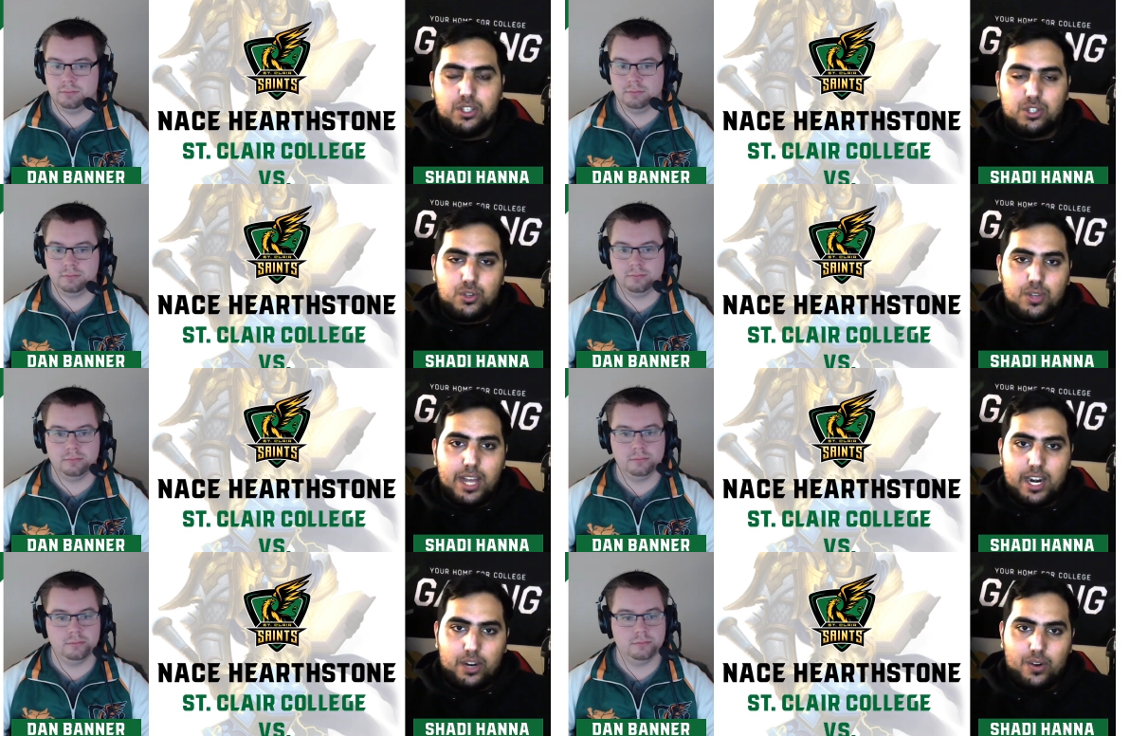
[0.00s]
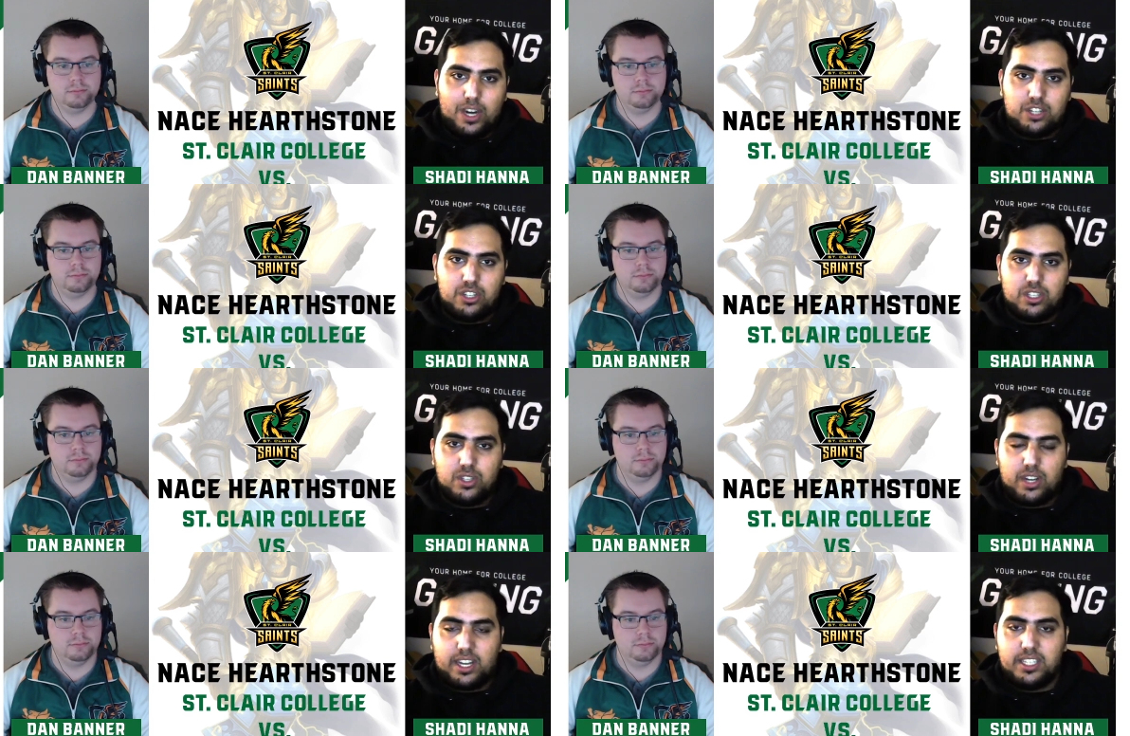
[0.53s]
Speaker 1: to that aggression.
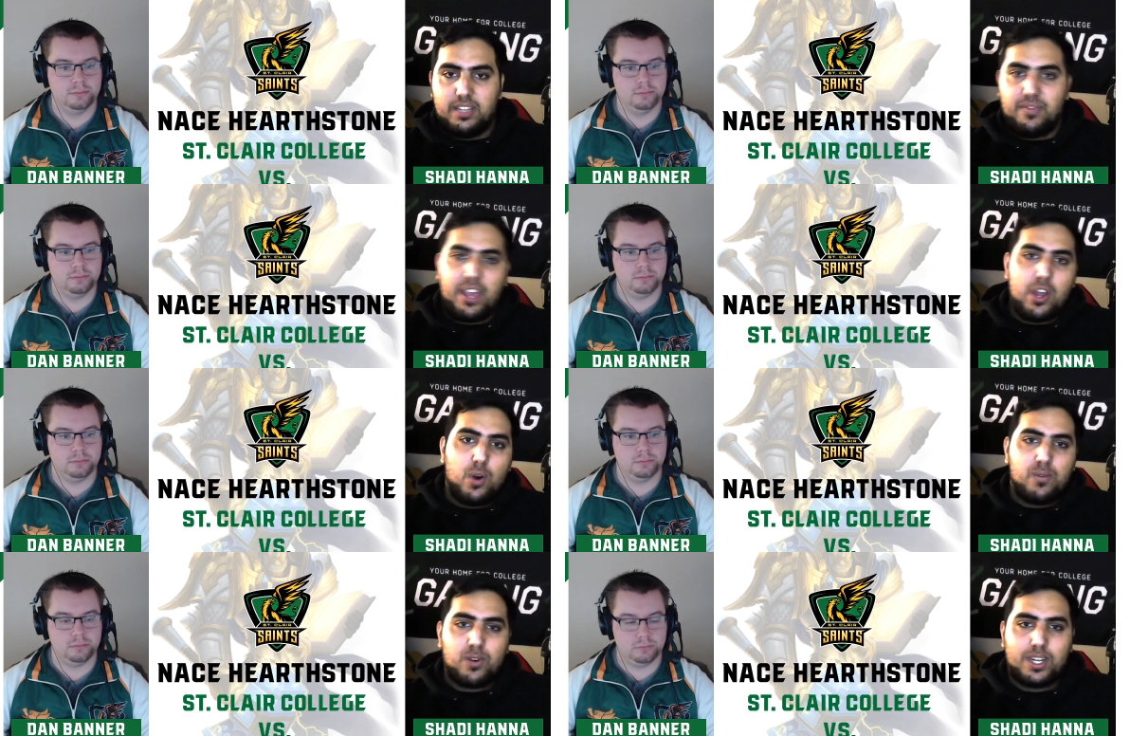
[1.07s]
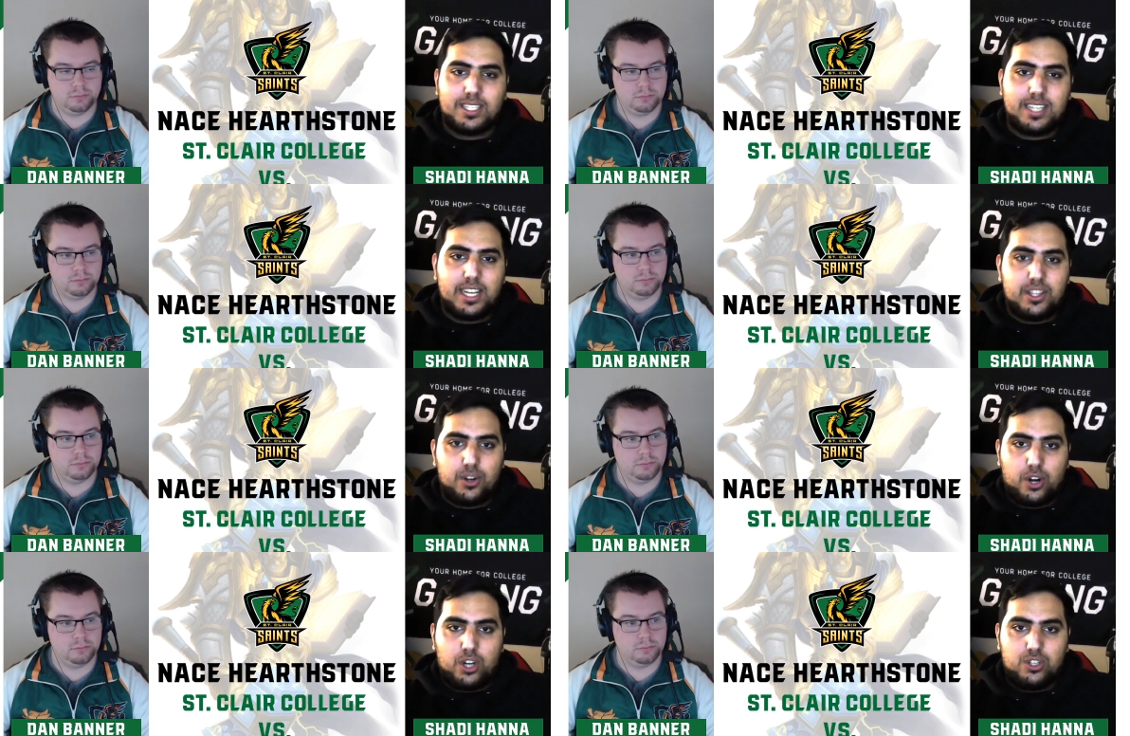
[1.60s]
Because if they overextend their
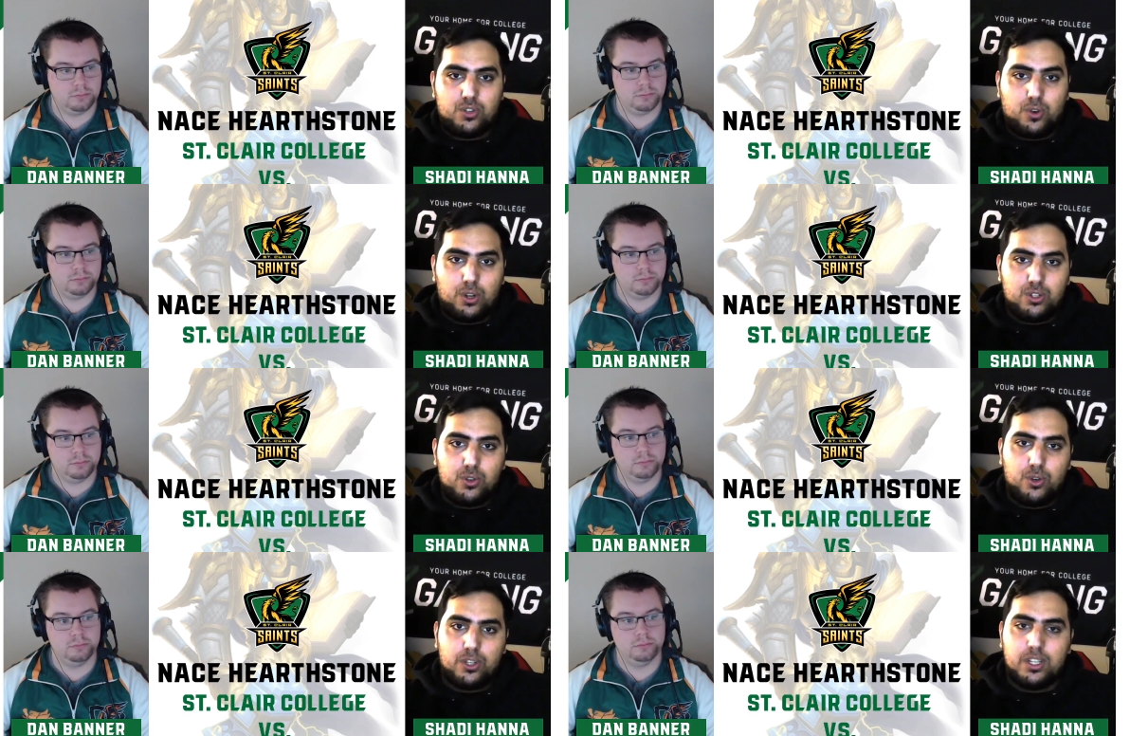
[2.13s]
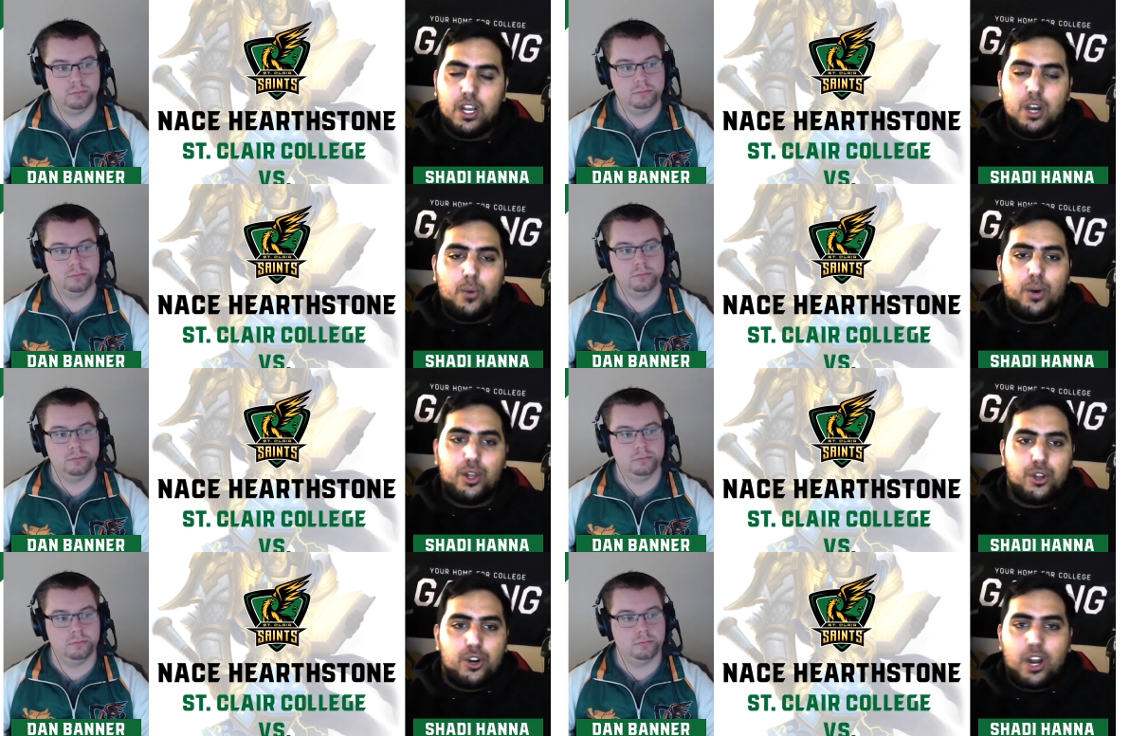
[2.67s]
control tools, well,
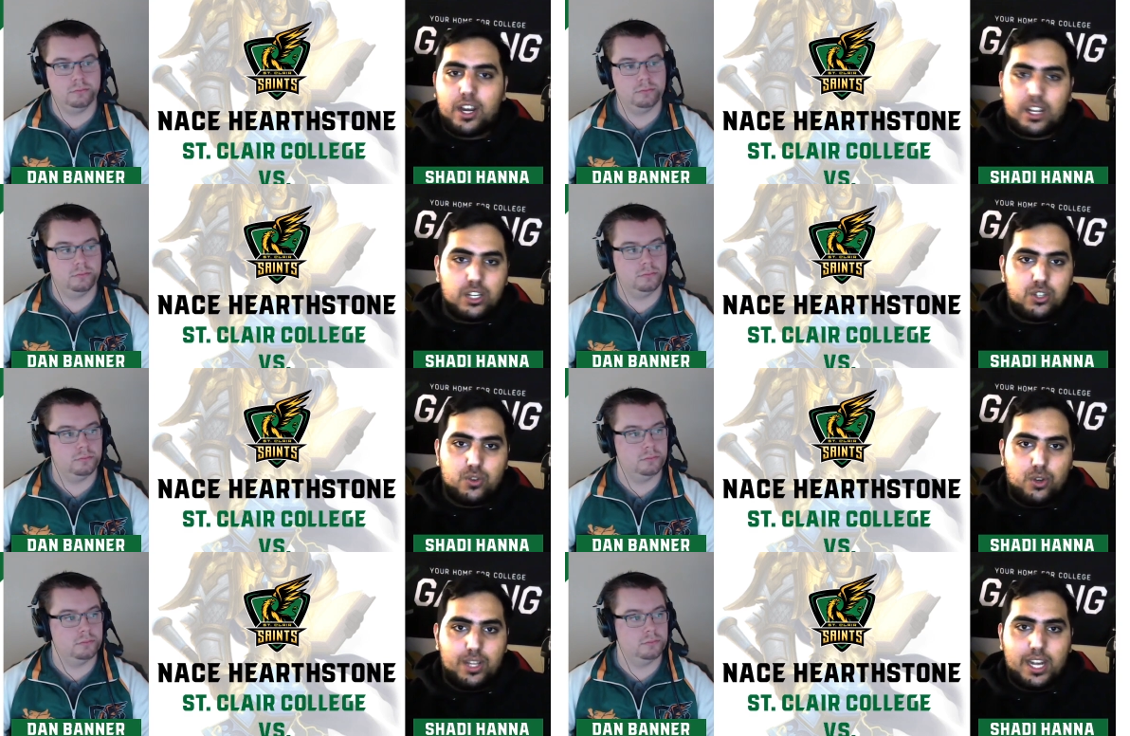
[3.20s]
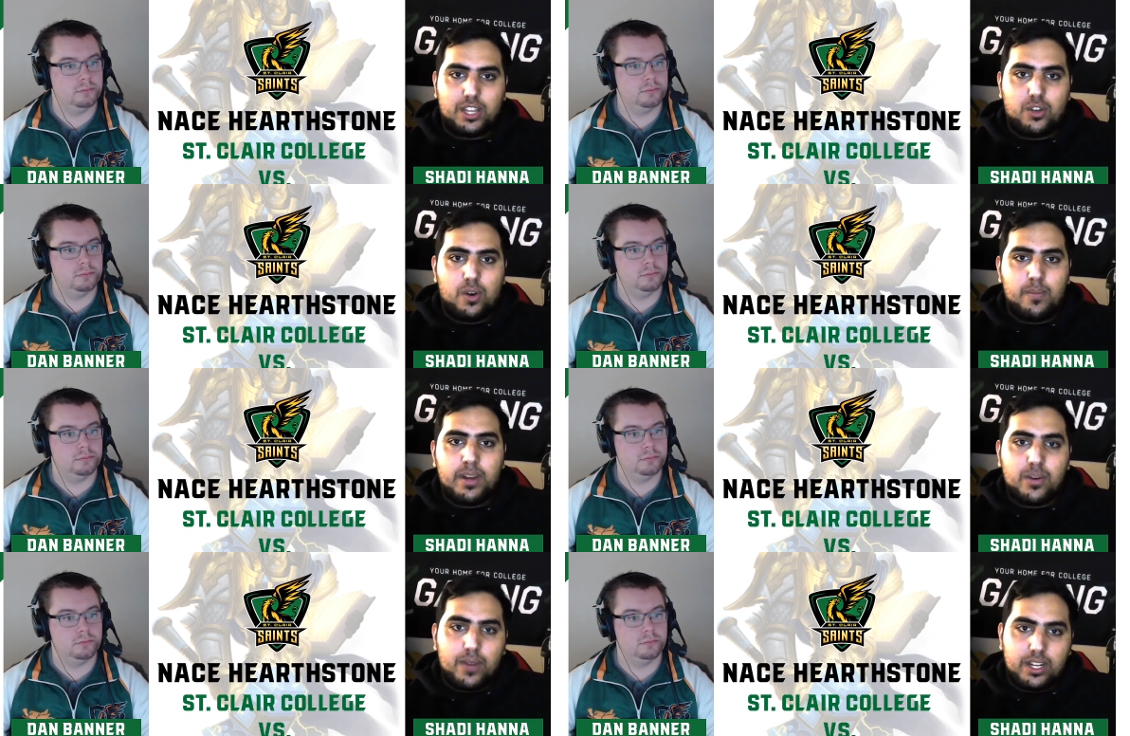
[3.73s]
they're not a control deck, they're a
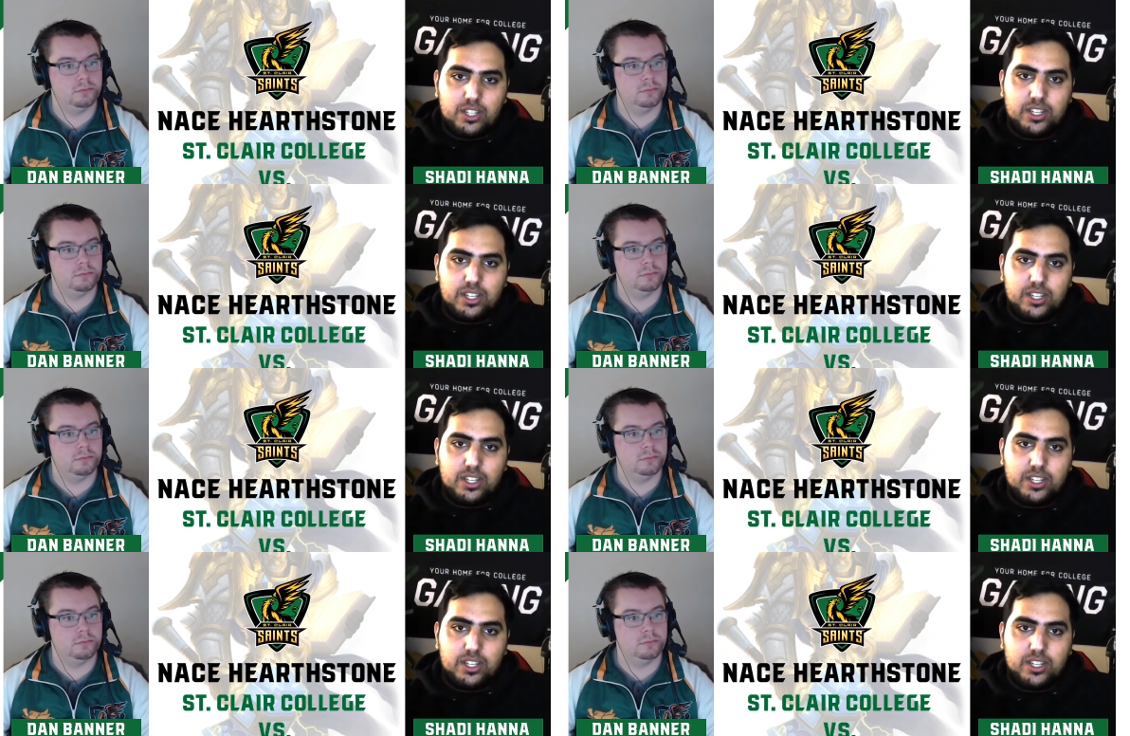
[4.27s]
mid range